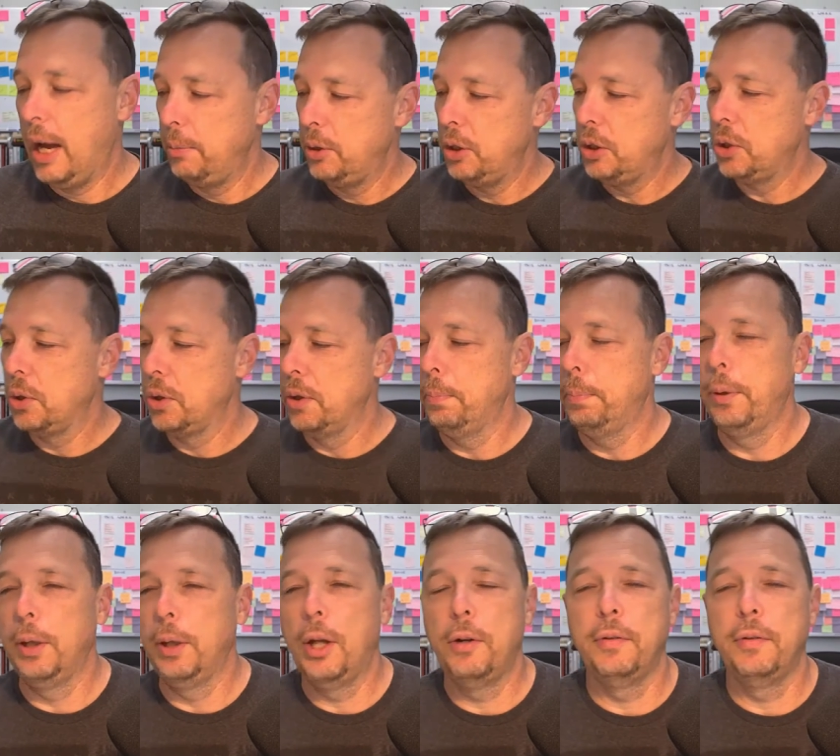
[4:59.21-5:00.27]
I'm just going to
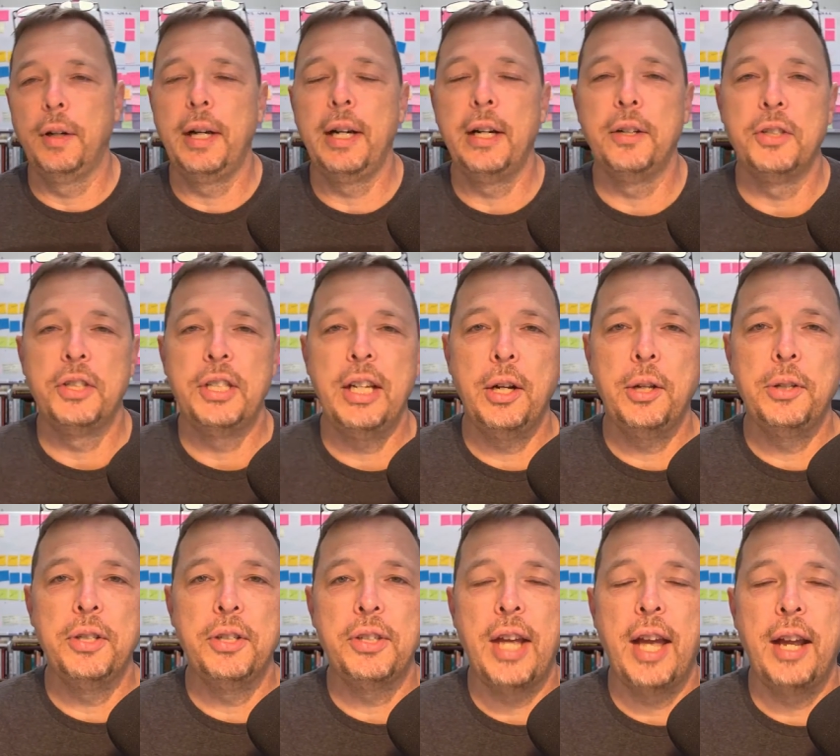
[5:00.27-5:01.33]
pull over here and sit
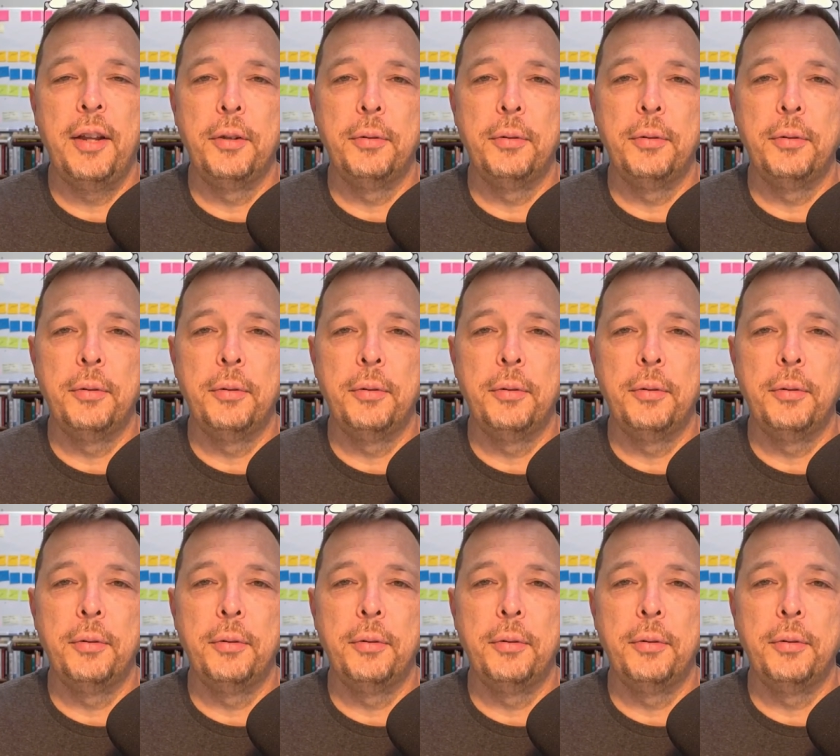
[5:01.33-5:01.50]
on the side